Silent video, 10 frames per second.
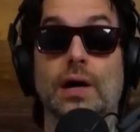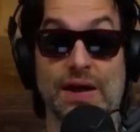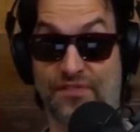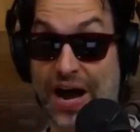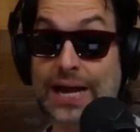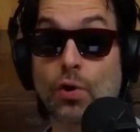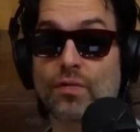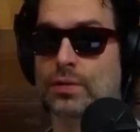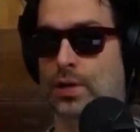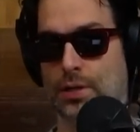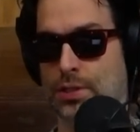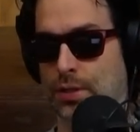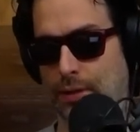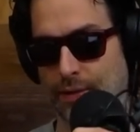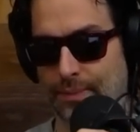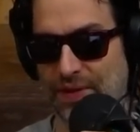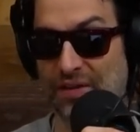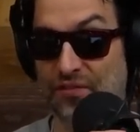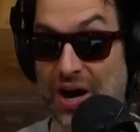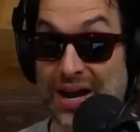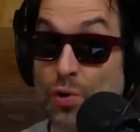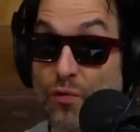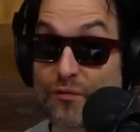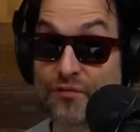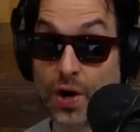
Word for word: if I don't look, dude, if I don't